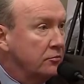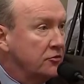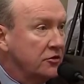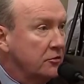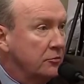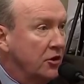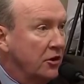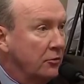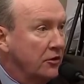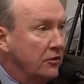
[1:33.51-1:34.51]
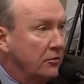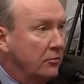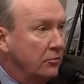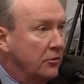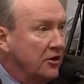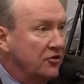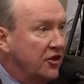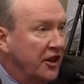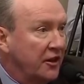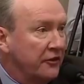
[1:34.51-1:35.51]
to comply with his
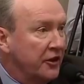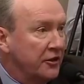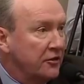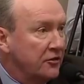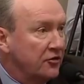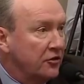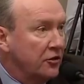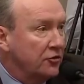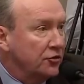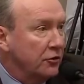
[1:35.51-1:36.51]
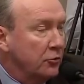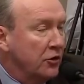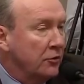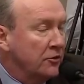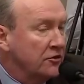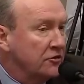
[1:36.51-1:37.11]
Gang of Eight disclosure requirements.